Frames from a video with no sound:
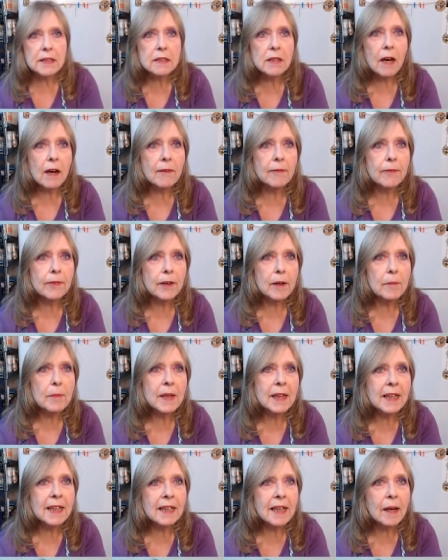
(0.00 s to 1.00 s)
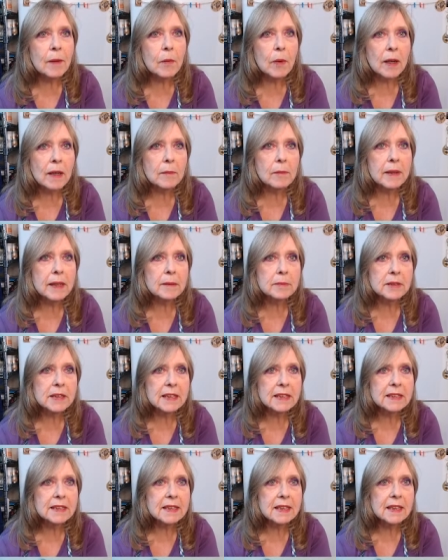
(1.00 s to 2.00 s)
this off for a minute. I want to be
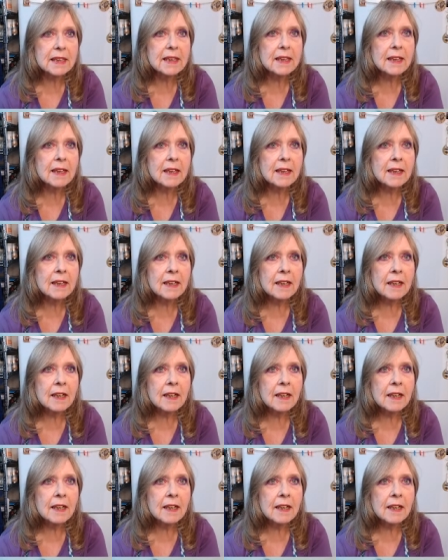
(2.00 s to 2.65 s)
able to see.